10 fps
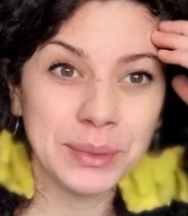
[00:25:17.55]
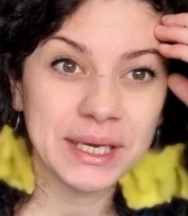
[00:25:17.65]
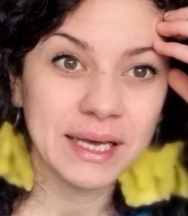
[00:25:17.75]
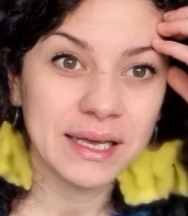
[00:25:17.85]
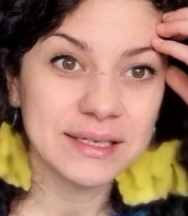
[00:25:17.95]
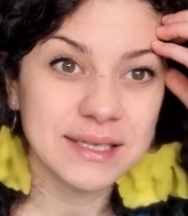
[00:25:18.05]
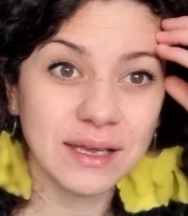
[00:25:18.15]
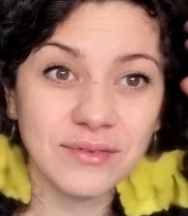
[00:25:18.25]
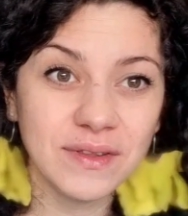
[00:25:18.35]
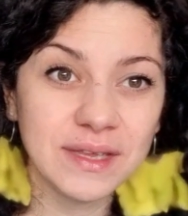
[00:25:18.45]
because
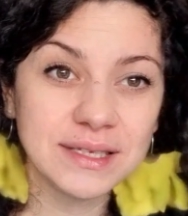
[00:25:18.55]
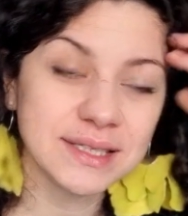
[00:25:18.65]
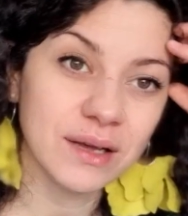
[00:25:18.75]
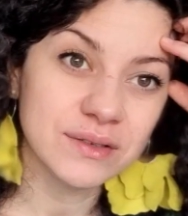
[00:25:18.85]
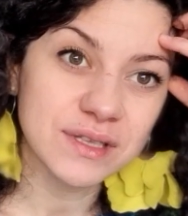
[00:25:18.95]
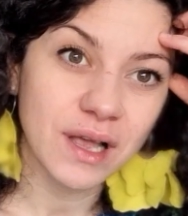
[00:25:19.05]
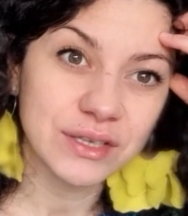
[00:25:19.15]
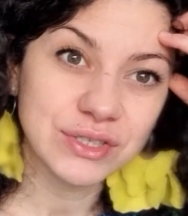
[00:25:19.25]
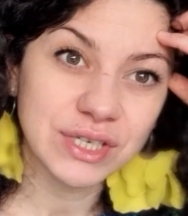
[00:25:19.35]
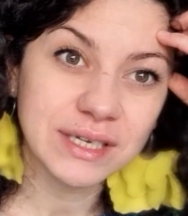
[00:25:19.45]
everything sounds
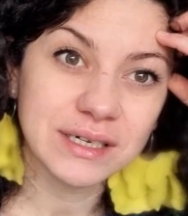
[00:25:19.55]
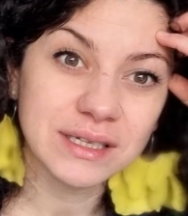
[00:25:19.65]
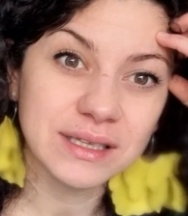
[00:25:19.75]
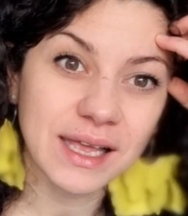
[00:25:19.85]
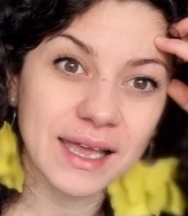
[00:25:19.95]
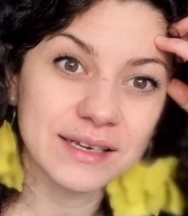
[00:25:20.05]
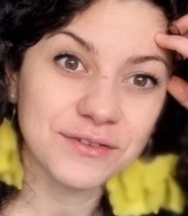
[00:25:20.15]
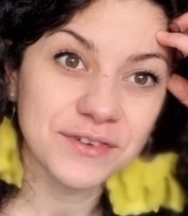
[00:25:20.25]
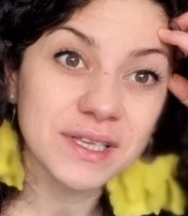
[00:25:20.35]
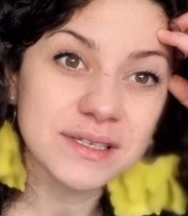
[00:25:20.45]
logical and
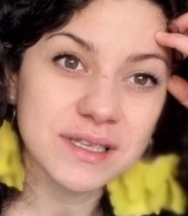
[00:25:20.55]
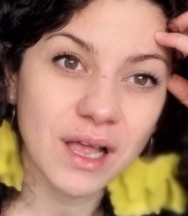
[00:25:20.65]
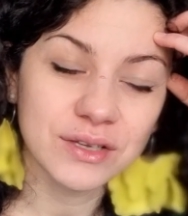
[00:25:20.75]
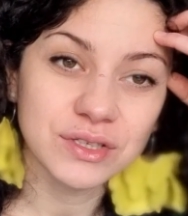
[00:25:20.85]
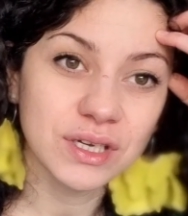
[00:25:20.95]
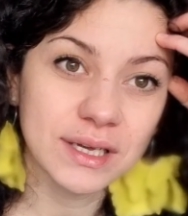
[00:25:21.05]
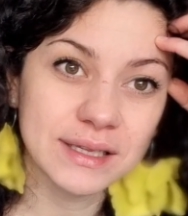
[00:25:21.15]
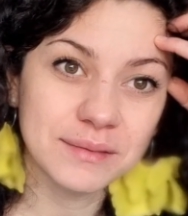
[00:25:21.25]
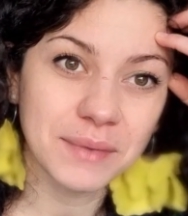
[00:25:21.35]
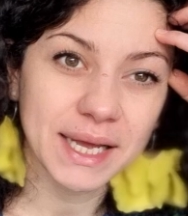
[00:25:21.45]
feels logical
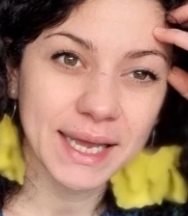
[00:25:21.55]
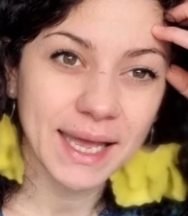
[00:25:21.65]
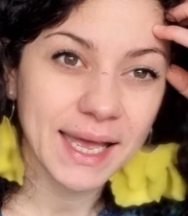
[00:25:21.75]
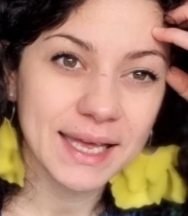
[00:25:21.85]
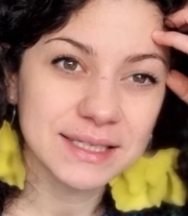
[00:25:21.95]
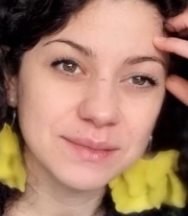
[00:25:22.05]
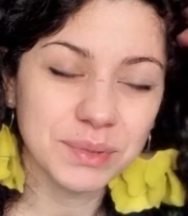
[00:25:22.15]
in my head,